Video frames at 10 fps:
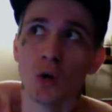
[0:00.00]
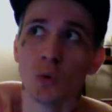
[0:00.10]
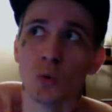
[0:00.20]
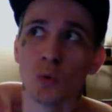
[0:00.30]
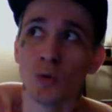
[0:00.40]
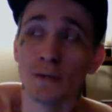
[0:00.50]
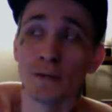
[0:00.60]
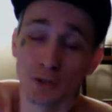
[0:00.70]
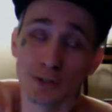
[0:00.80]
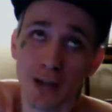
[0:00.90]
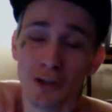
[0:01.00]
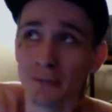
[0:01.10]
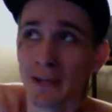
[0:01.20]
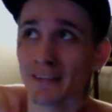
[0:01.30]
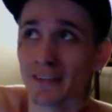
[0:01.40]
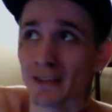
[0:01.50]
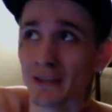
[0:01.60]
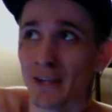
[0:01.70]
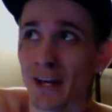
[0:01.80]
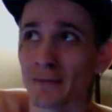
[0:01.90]
if you tell them that they do
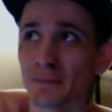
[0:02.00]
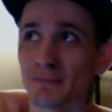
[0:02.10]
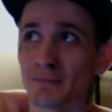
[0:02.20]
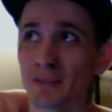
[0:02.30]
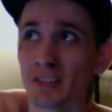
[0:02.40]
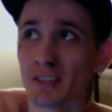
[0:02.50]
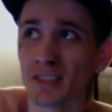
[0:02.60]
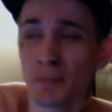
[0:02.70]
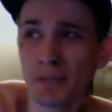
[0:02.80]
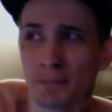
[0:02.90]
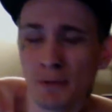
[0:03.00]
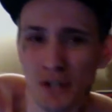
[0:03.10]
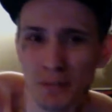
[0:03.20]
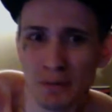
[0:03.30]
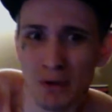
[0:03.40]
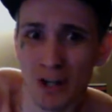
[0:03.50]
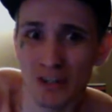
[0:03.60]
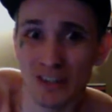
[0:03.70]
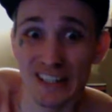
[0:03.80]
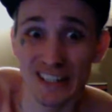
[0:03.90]
that, some of these perverted people
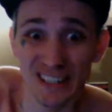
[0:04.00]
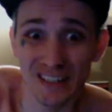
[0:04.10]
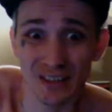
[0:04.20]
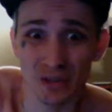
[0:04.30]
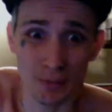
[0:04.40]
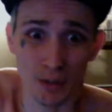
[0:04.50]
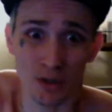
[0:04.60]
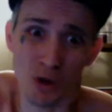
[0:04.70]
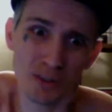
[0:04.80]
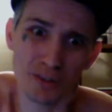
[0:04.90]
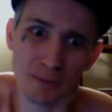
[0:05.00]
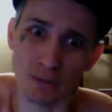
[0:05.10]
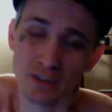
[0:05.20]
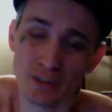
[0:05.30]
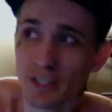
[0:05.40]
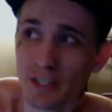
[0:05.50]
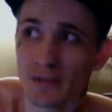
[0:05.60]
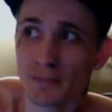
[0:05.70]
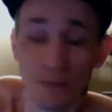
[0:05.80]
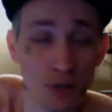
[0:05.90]
aren't idiot, criminal, homeless people. Some of
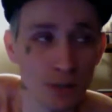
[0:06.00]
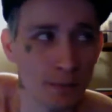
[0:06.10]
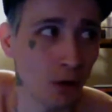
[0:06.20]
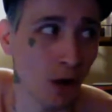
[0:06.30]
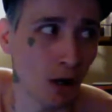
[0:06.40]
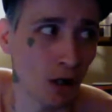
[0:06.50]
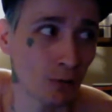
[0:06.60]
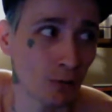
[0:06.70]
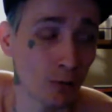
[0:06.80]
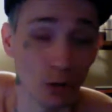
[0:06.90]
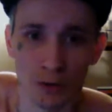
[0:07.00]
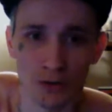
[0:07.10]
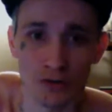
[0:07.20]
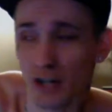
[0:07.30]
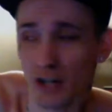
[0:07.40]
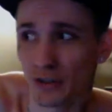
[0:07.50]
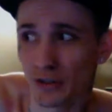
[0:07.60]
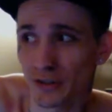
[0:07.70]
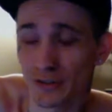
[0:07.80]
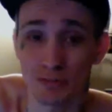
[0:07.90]
these perverted people are lawyers,
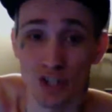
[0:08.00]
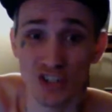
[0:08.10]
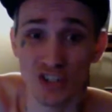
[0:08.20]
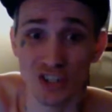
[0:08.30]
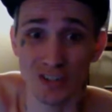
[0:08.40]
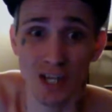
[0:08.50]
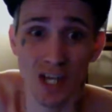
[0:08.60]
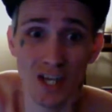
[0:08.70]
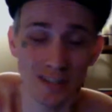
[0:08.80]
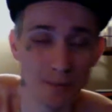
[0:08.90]
doctors, judges. Some of